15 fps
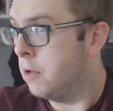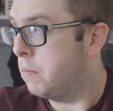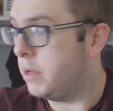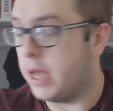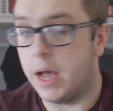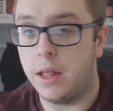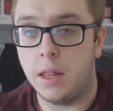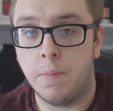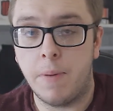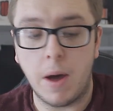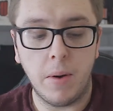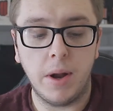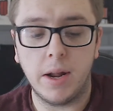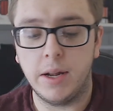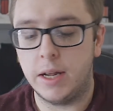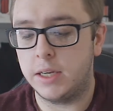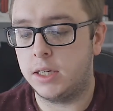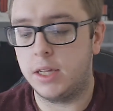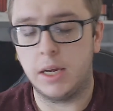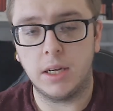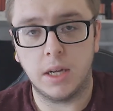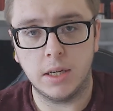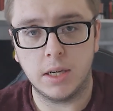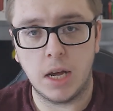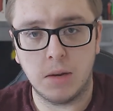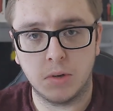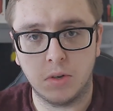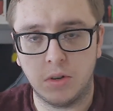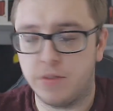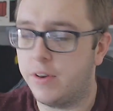But yeah, the power in this thing is absolutely